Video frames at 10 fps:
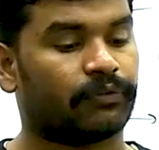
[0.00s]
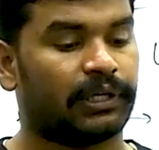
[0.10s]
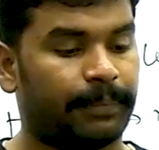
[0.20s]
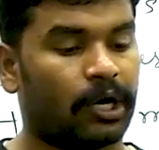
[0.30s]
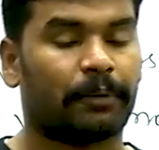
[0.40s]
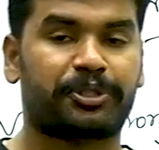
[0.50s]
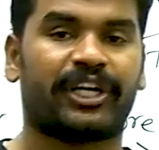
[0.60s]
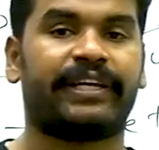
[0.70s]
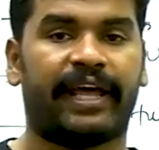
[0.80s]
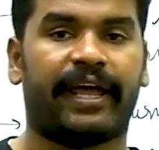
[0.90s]
would be
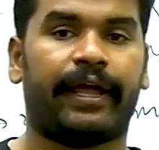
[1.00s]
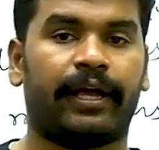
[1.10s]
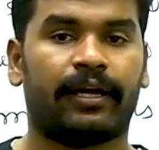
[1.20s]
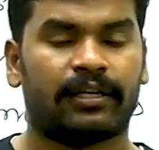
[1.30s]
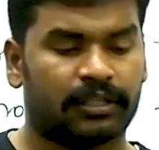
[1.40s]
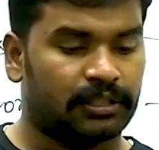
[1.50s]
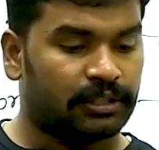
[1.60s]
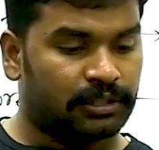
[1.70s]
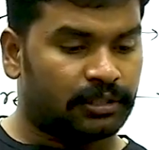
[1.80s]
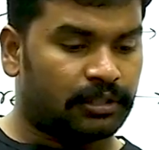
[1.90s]
option A
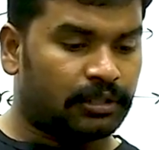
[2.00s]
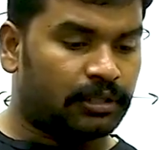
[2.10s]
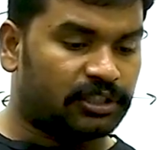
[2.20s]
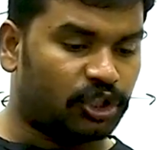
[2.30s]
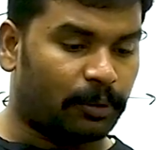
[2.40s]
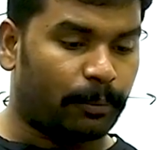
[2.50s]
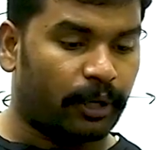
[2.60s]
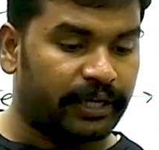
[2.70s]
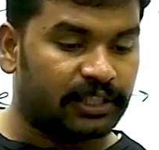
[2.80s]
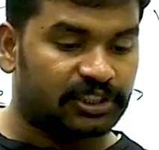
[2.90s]

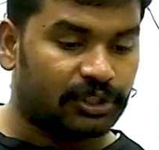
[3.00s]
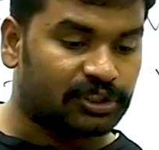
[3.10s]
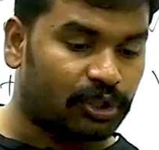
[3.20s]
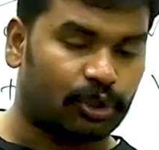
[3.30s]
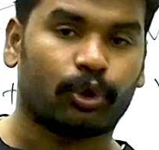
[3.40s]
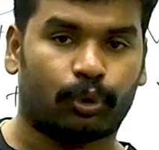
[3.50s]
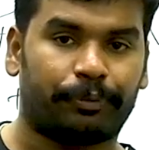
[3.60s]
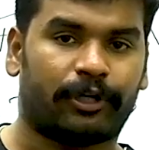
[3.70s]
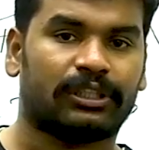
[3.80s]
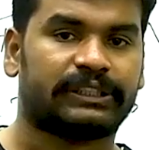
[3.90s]
0.002
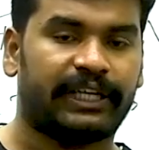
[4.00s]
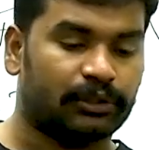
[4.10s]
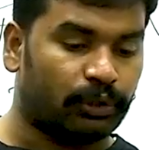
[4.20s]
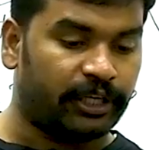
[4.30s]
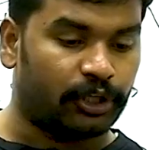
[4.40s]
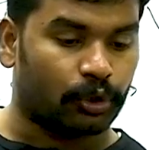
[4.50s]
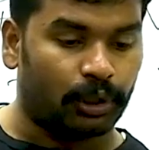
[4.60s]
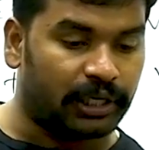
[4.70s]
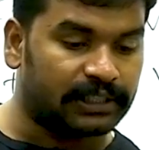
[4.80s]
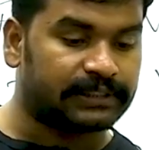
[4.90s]
because that is what he
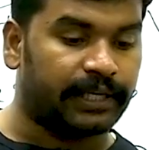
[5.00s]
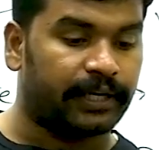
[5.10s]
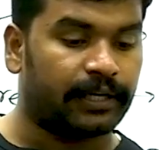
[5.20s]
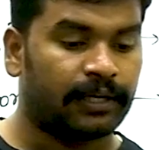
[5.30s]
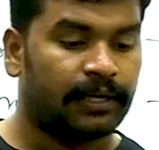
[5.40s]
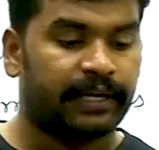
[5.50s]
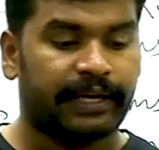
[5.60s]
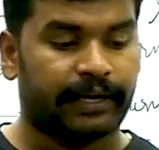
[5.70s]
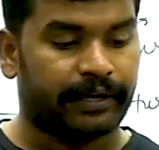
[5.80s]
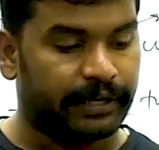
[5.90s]
told is the
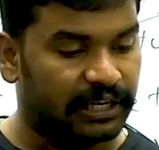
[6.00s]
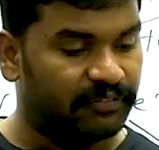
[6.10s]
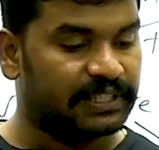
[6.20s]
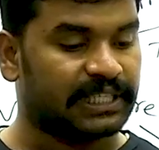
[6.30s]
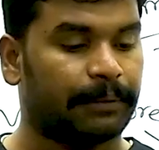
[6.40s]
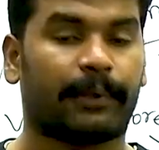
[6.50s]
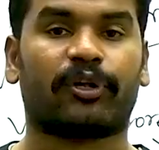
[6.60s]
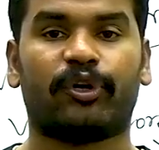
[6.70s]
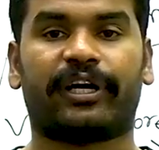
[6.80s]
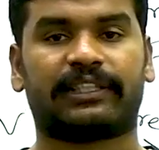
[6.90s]
uh, LV side per
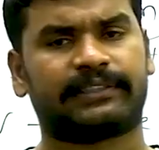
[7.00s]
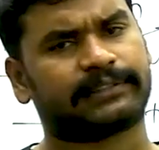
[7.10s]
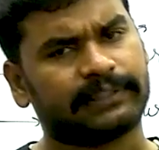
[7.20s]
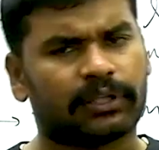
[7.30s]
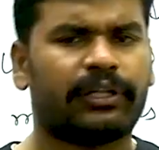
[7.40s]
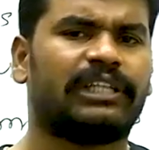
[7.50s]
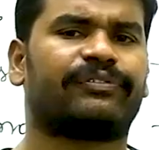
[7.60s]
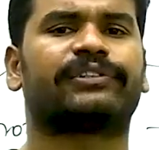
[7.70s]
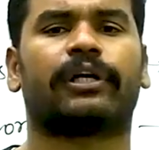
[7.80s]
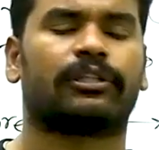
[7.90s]
unit resistance on the
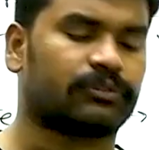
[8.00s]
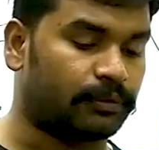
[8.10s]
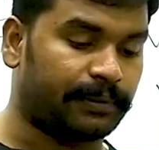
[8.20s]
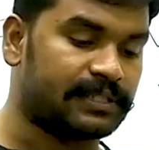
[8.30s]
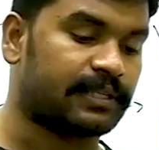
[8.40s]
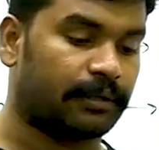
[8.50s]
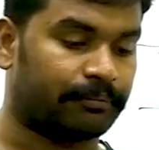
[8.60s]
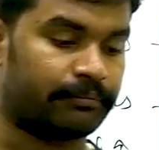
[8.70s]
HV side also would be the same.